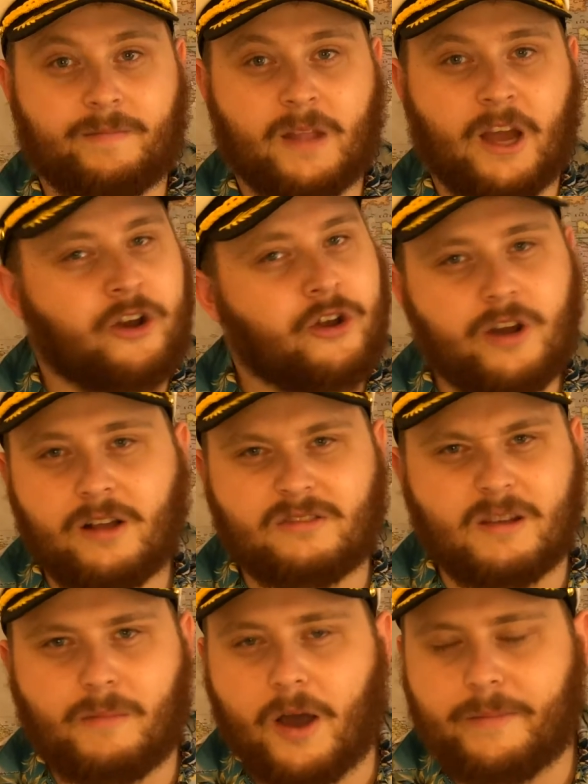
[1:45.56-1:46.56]
And who
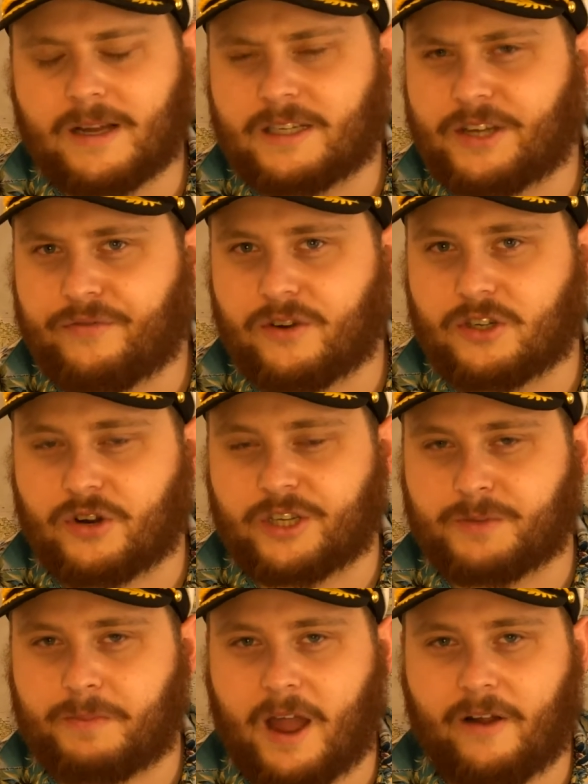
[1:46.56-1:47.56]
knows, there might be a different
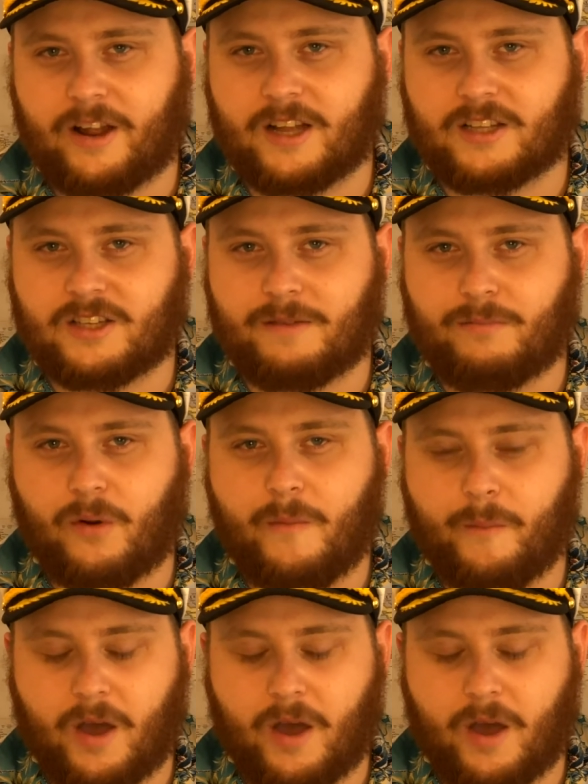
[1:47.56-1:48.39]
drinks pairing at some point,